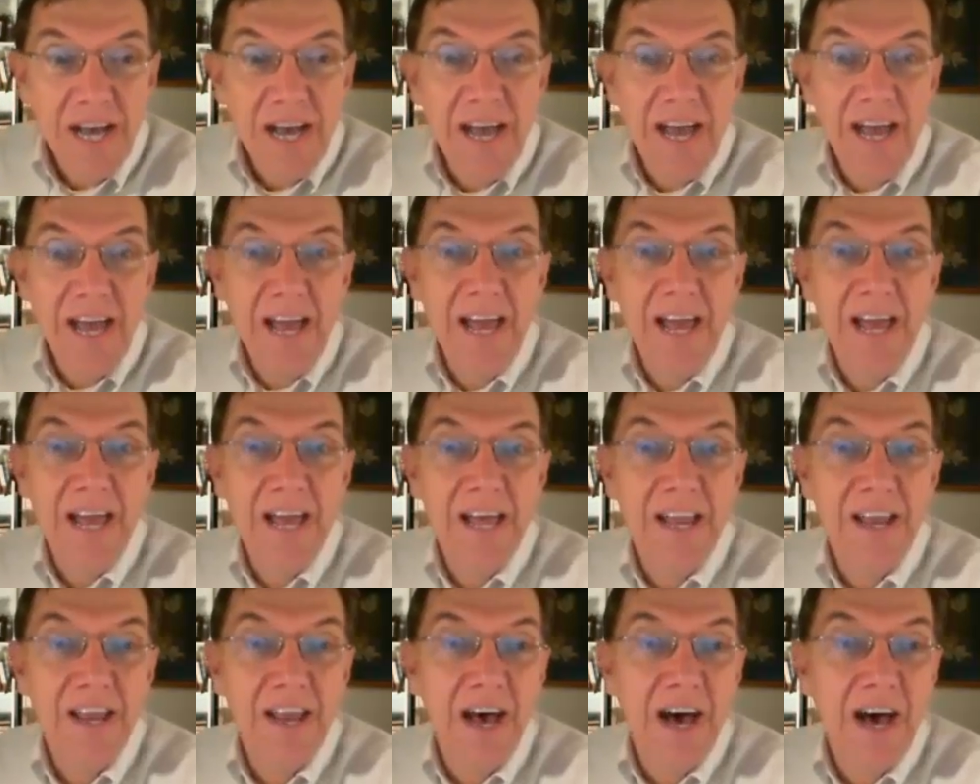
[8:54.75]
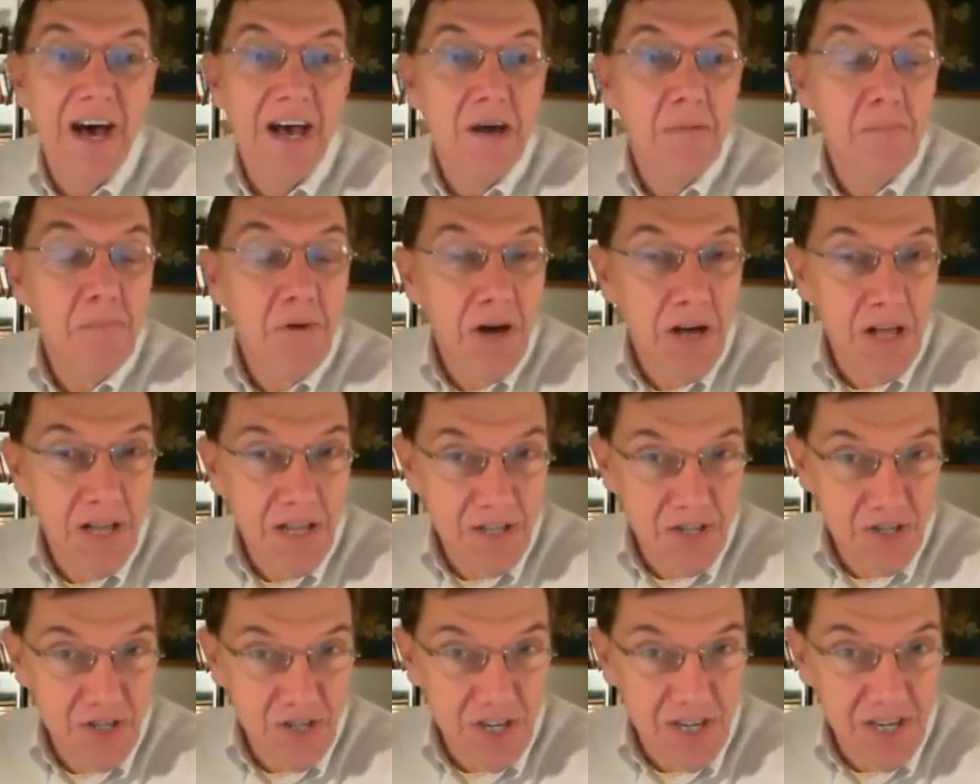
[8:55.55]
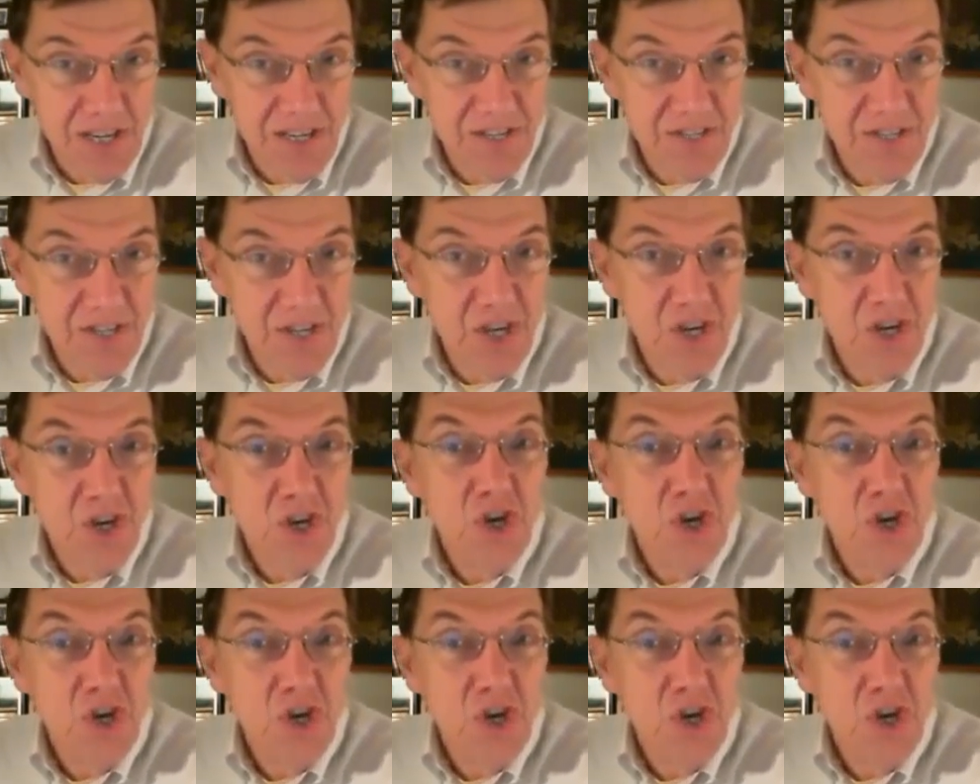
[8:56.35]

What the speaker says: and I apologize.